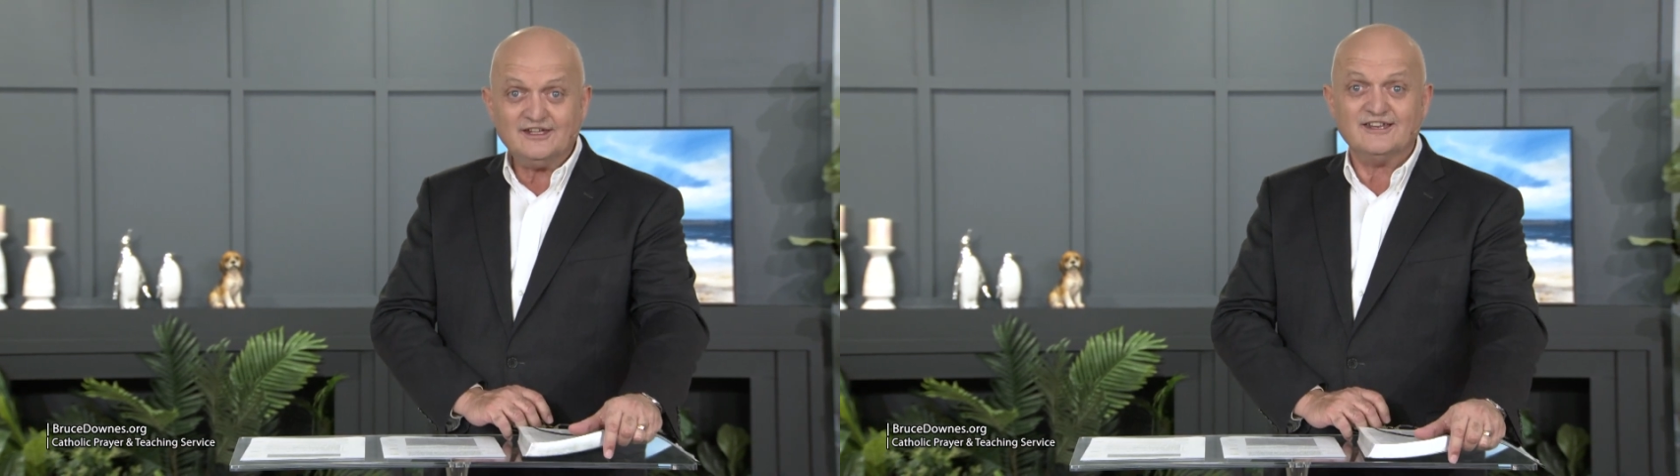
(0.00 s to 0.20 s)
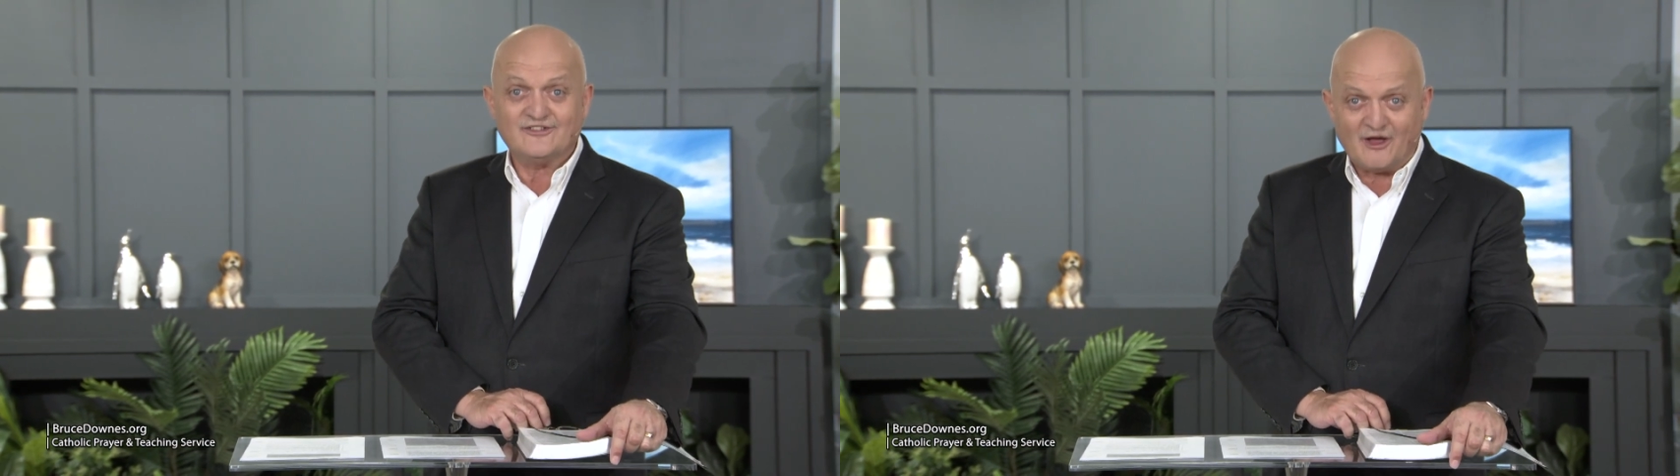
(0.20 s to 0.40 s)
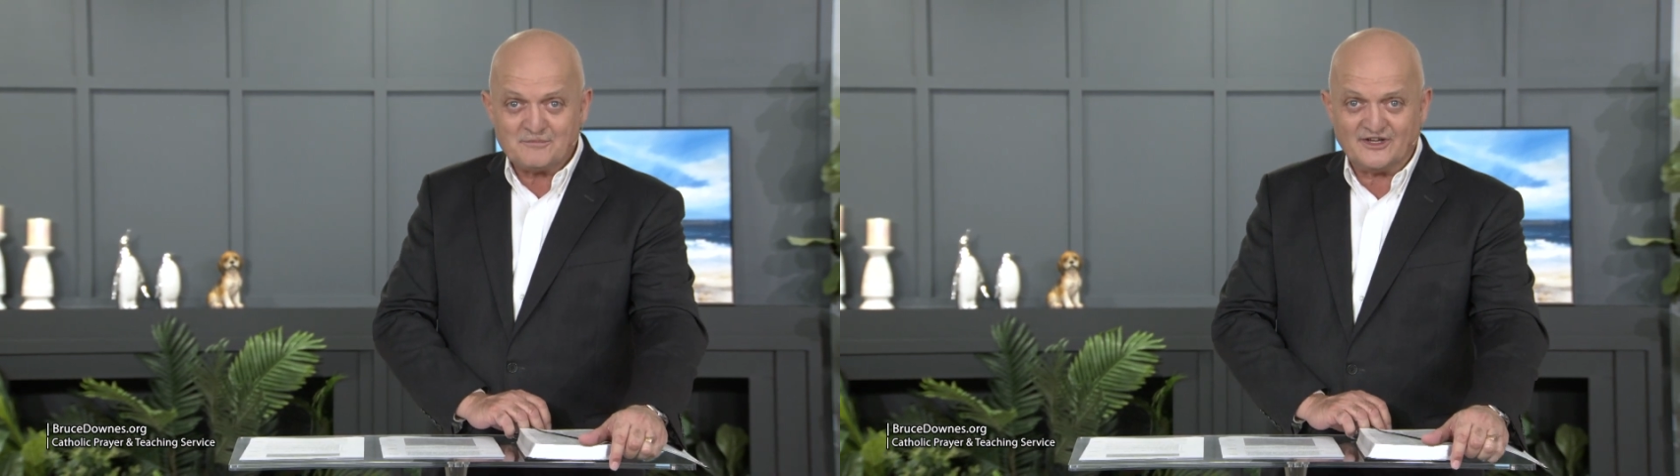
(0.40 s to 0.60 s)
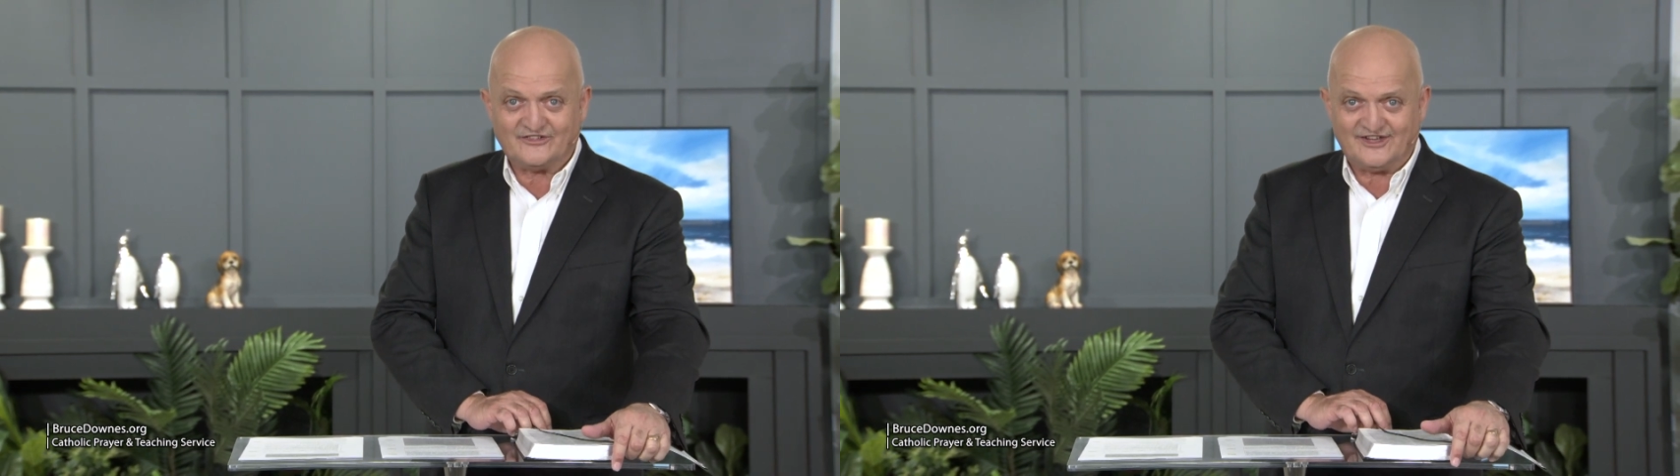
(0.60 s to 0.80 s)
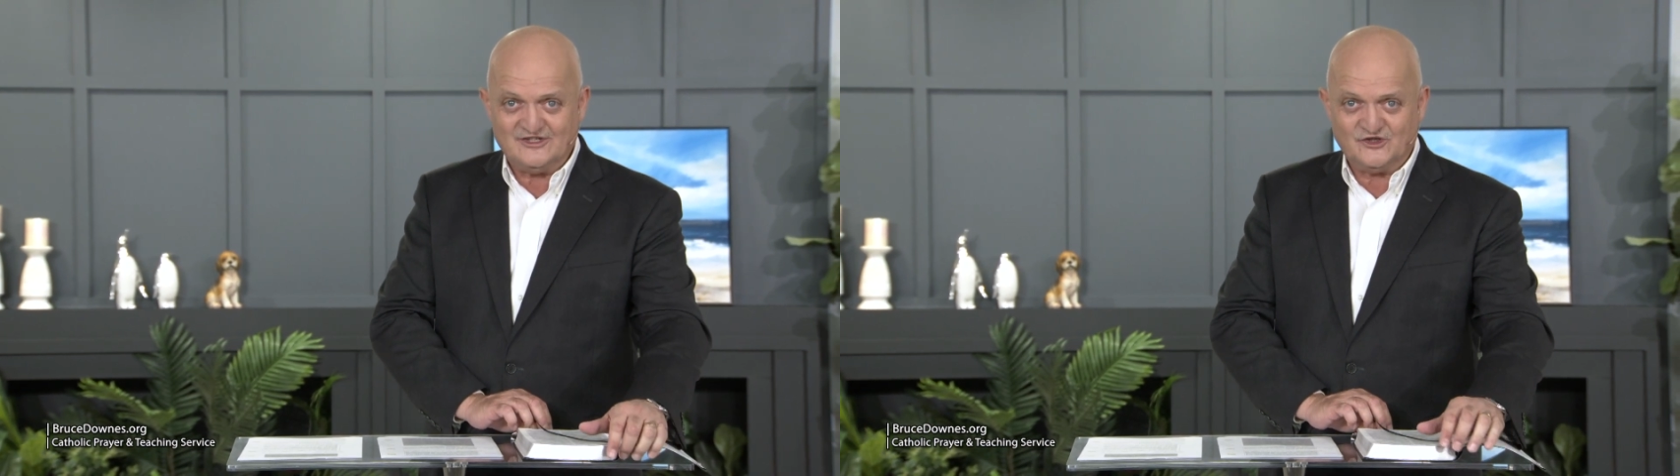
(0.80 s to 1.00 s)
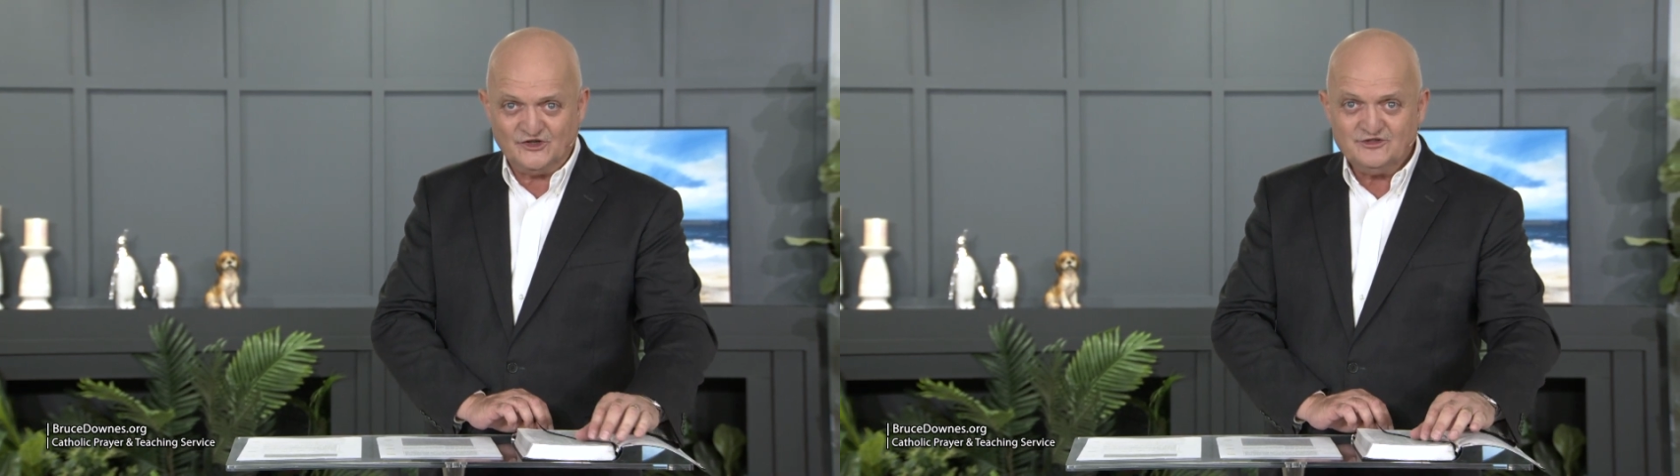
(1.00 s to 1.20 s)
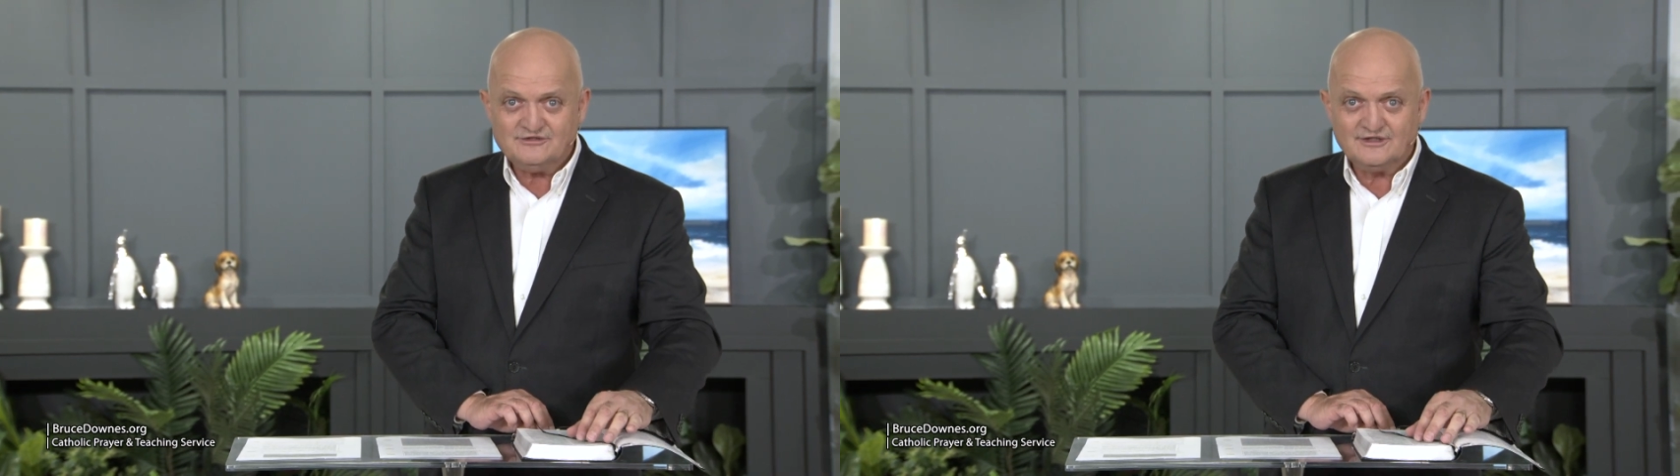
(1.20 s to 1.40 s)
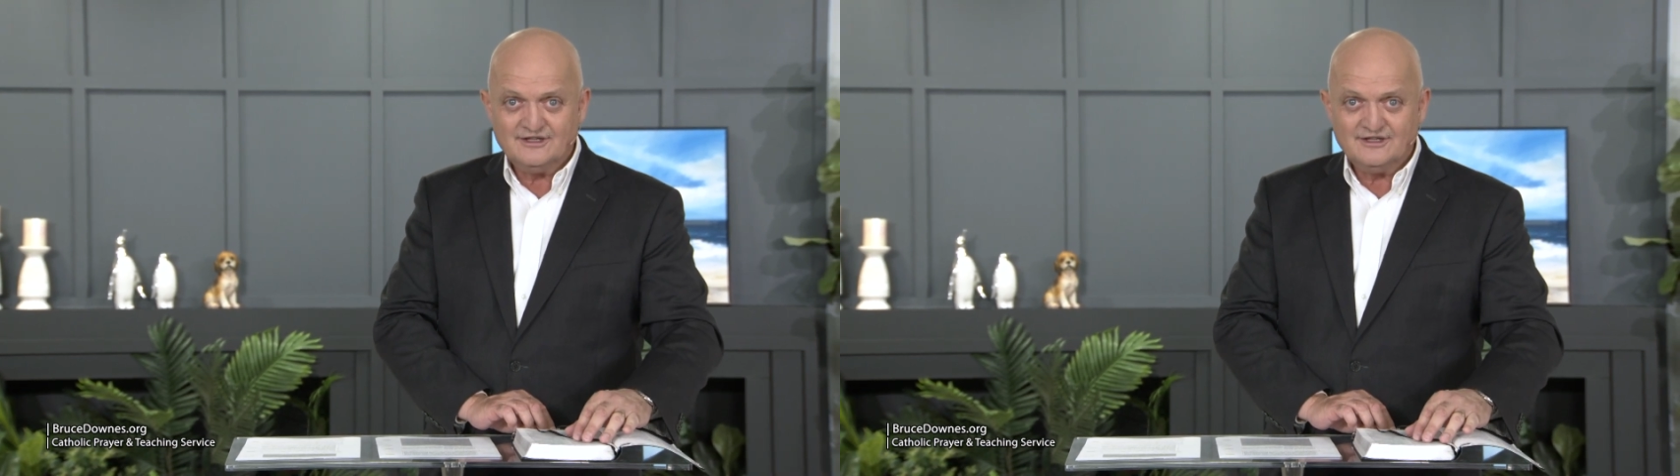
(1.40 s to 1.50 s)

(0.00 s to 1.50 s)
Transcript: is I'm gonna send you,